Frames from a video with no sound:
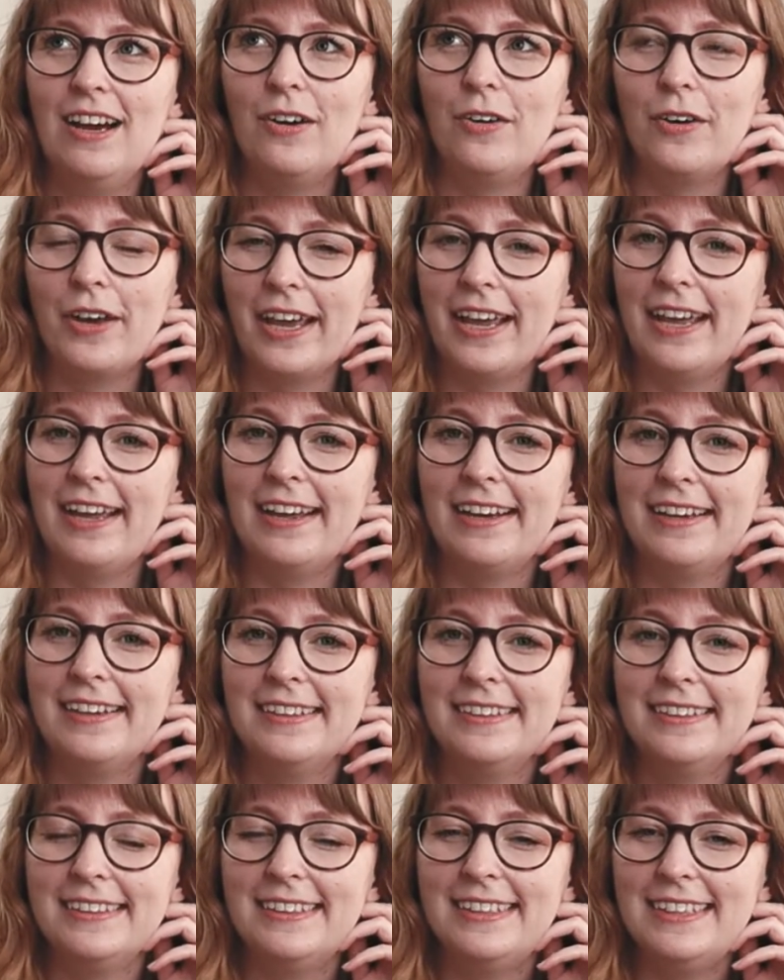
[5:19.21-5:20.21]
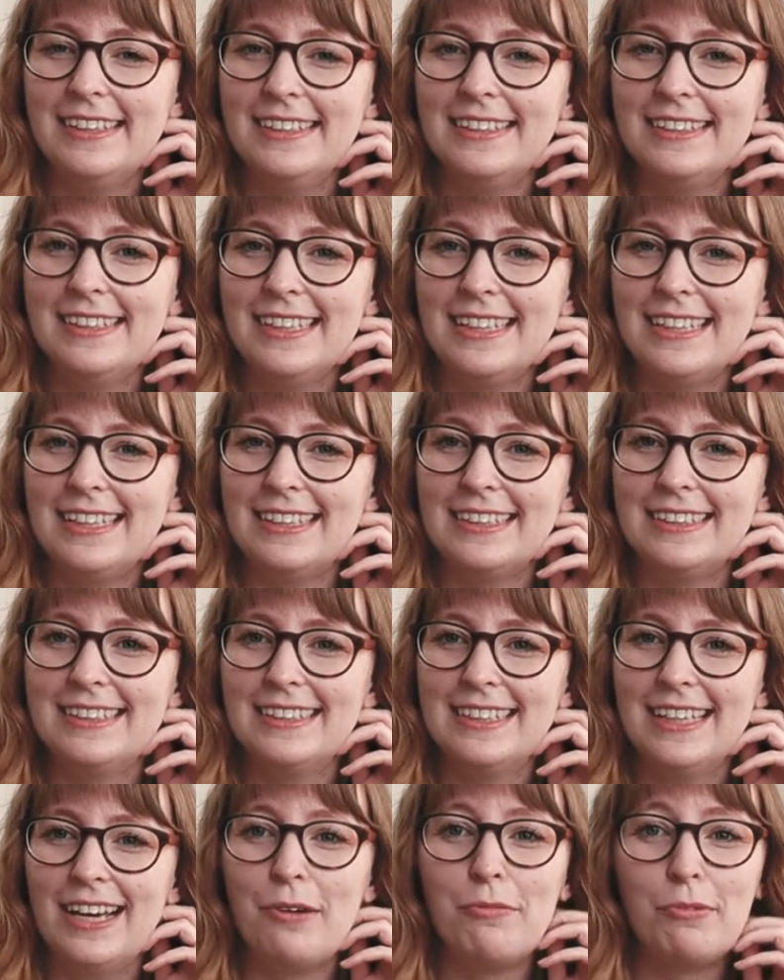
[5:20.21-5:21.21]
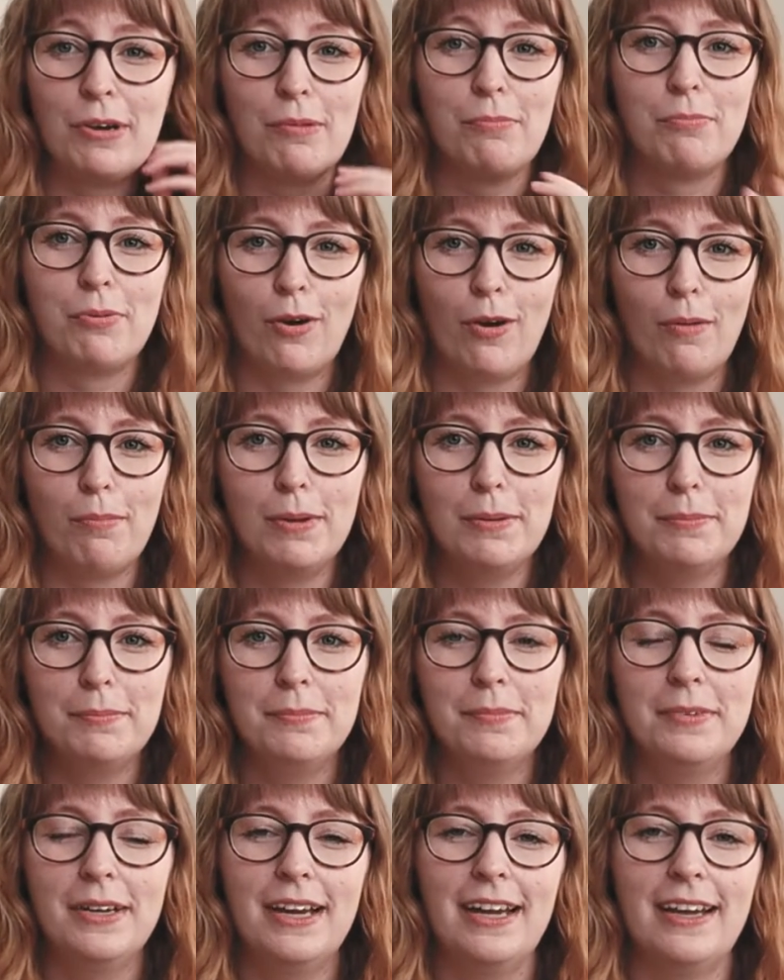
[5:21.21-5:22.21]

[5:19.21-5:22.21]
okay, this is a real problem,